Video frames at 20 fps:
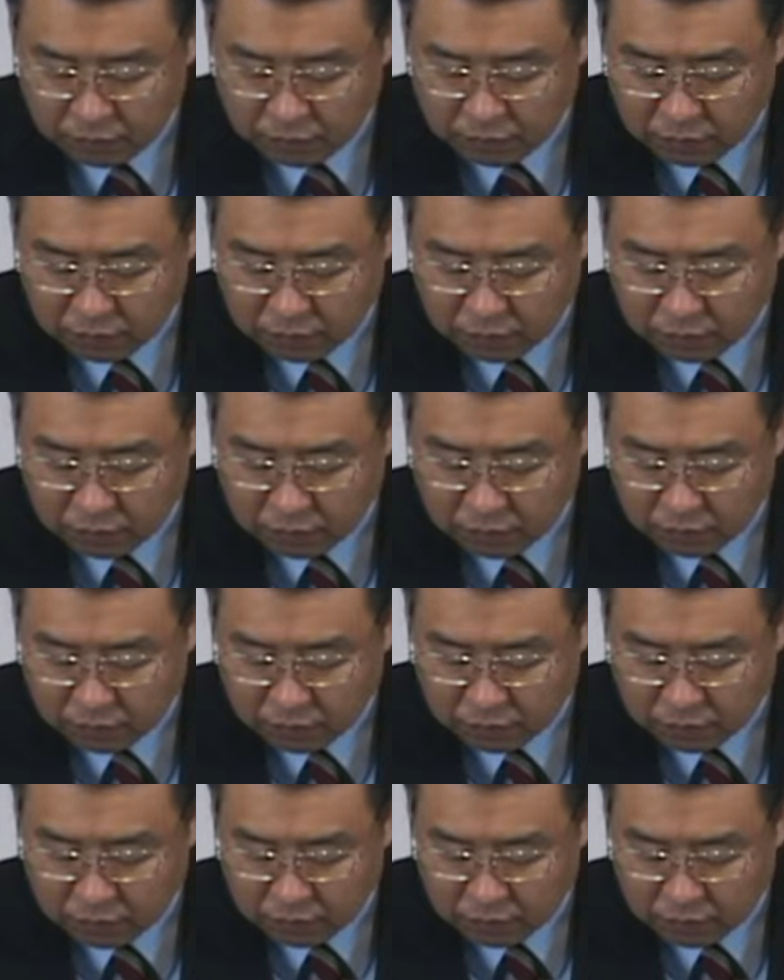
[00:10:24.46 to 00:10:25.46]
This
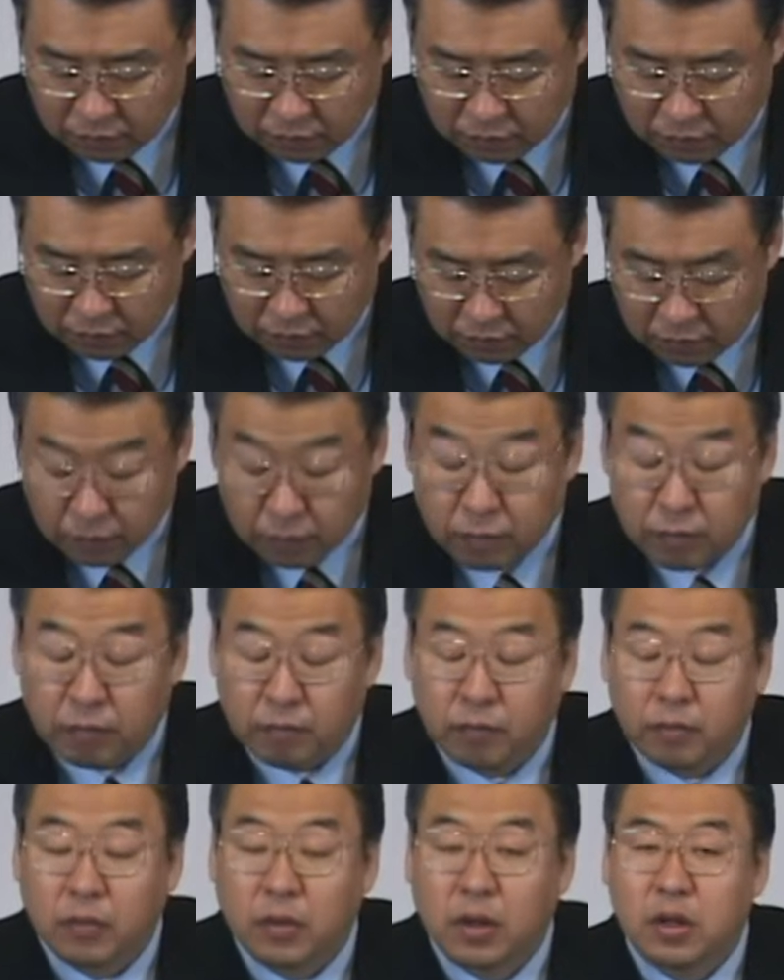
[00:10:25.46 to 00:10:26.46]
was the
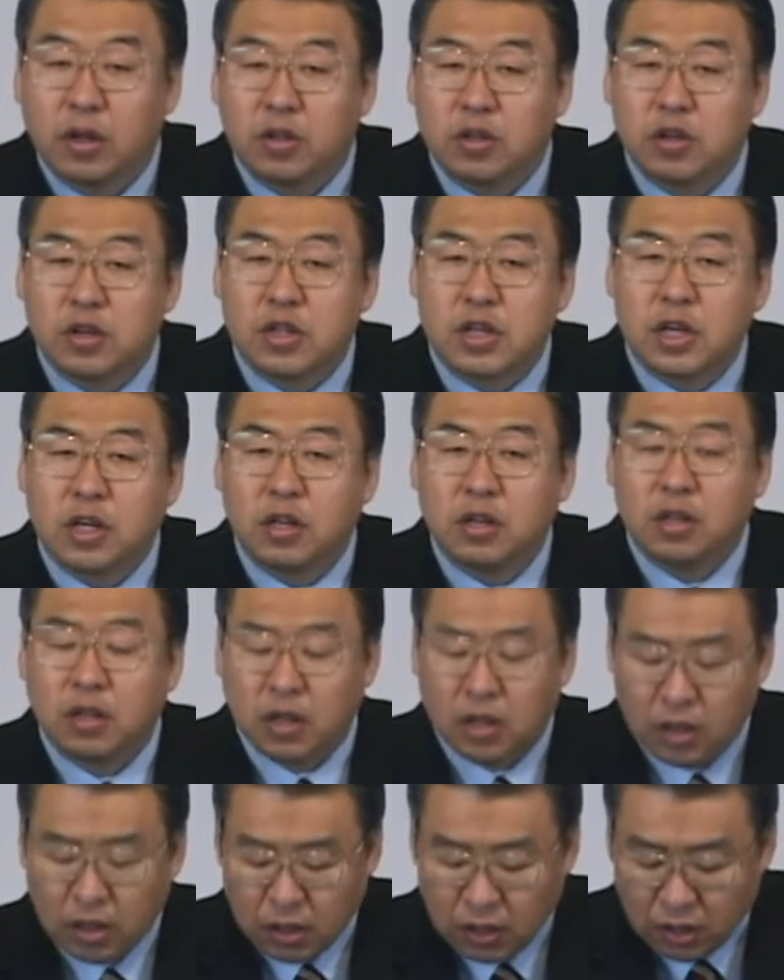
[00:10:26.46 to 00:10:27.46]
system of
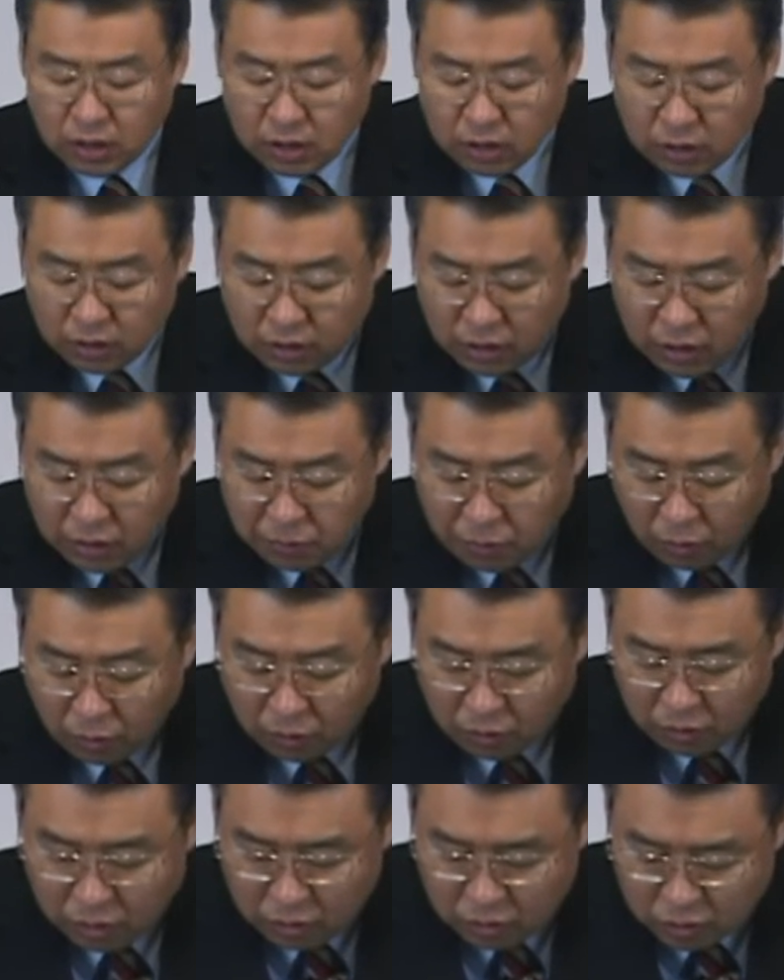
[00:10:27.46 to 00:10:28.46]
cities of
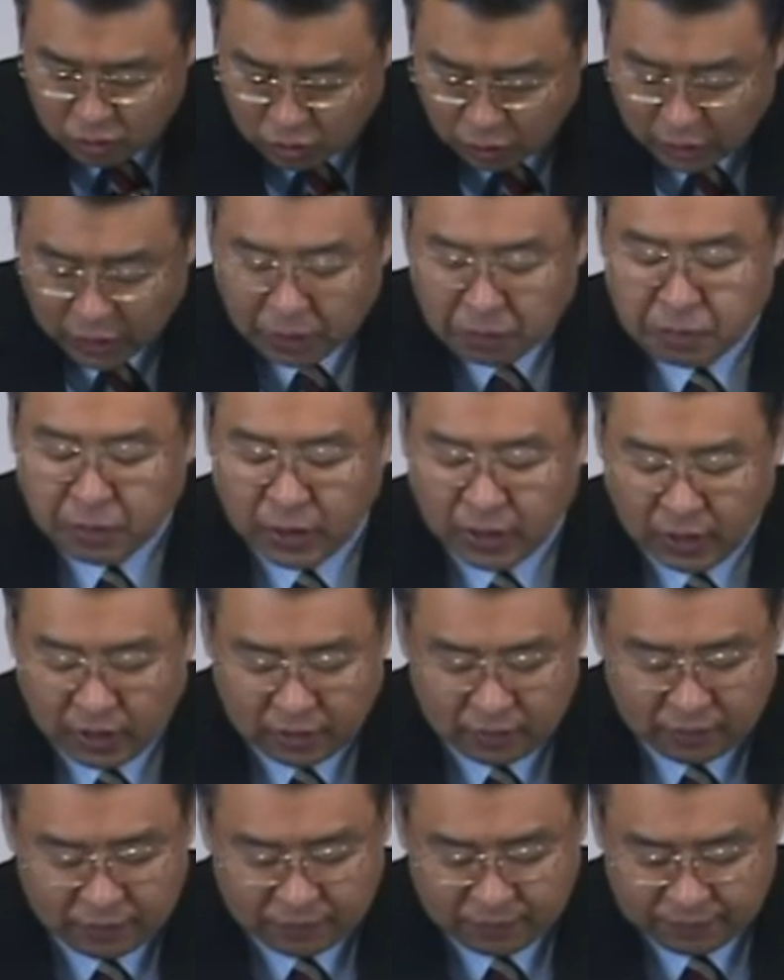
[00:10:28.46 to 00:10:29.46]
refuge.
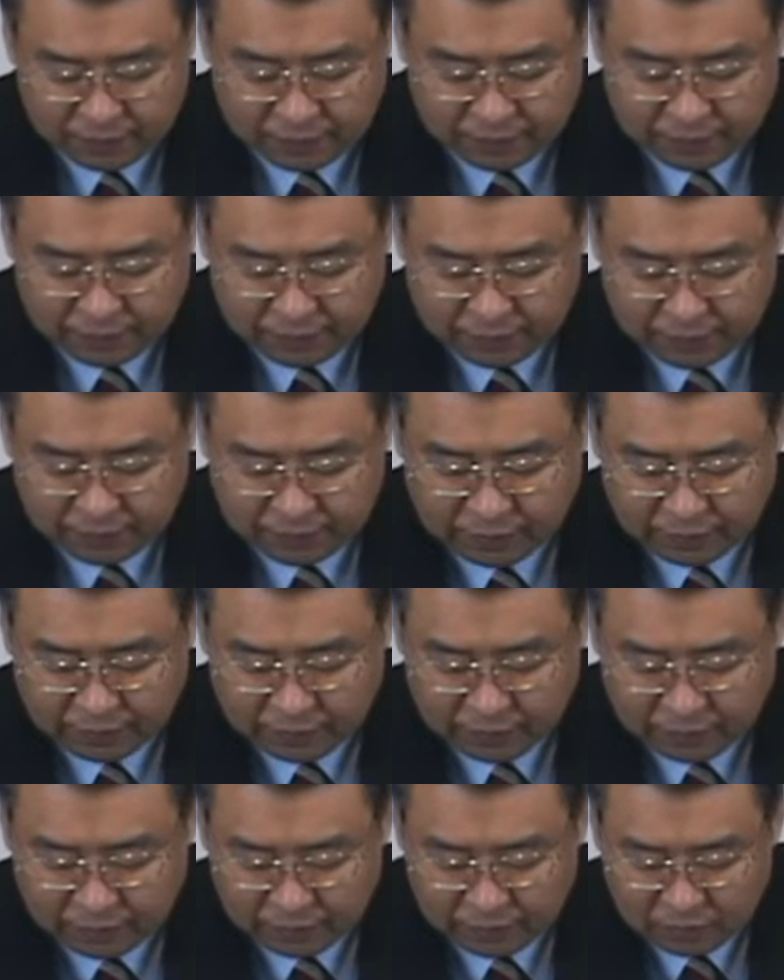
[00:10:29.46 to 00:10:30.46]

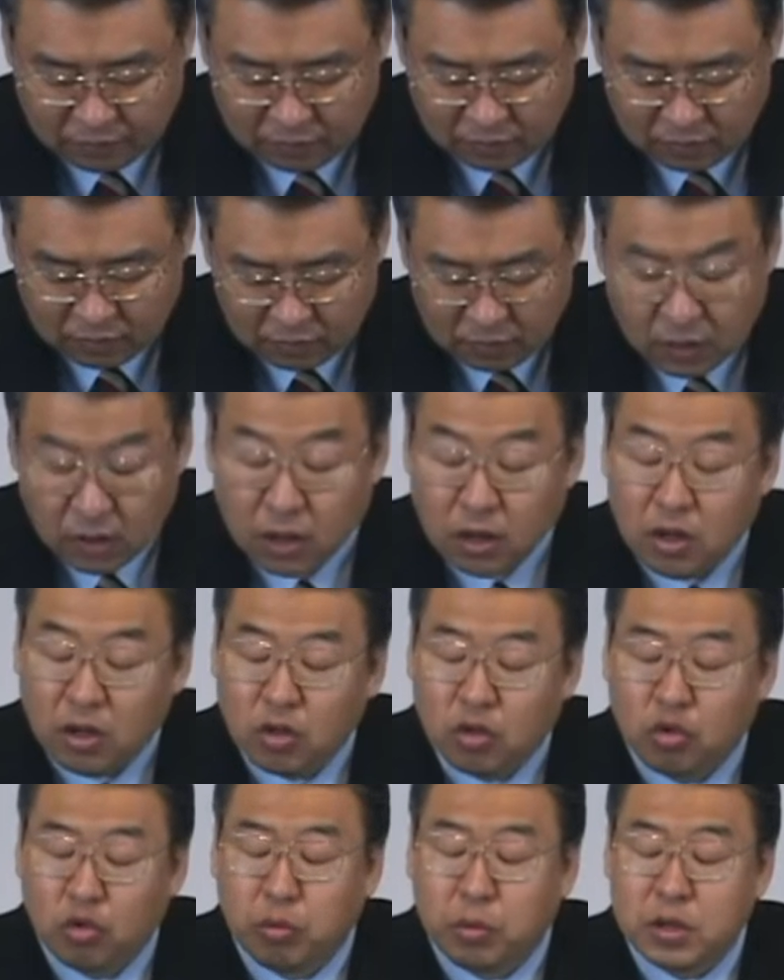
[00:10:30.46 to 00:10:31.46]
The Jordan
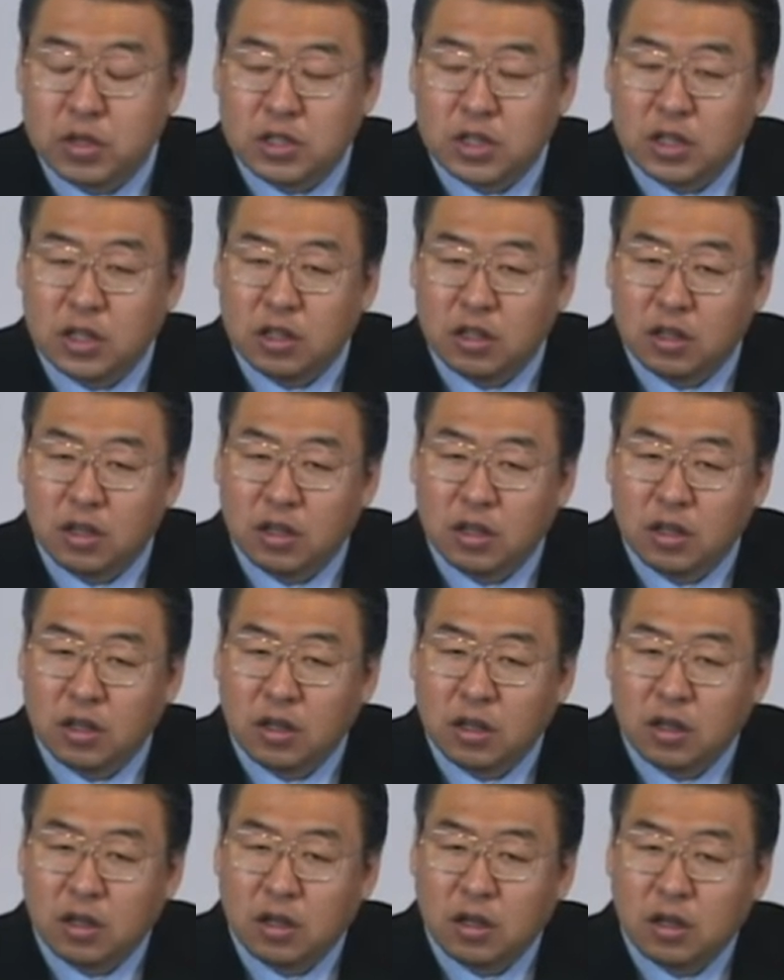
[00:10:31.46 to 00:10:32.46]
River was
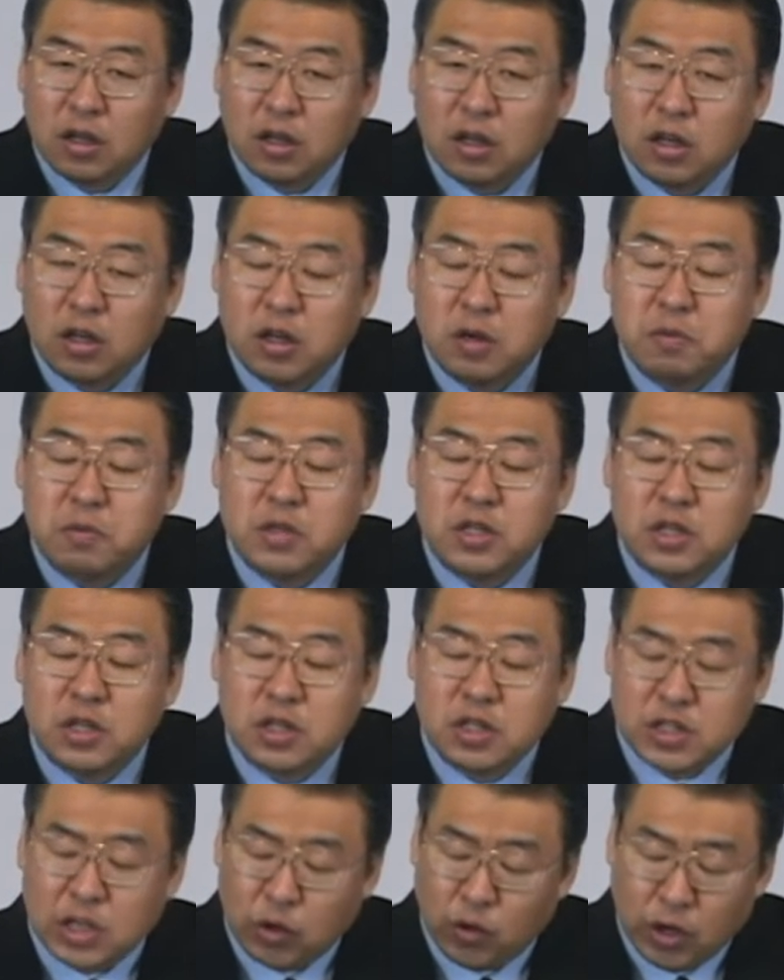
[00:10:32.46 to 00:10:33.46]
the center
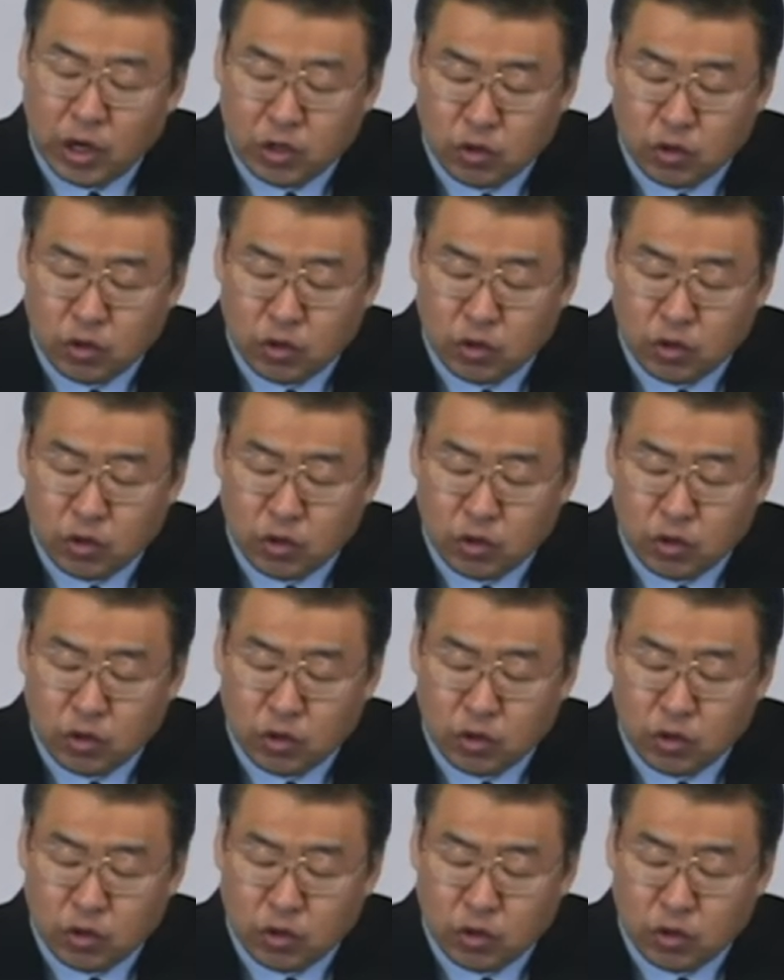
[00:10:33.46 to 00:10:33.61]
point,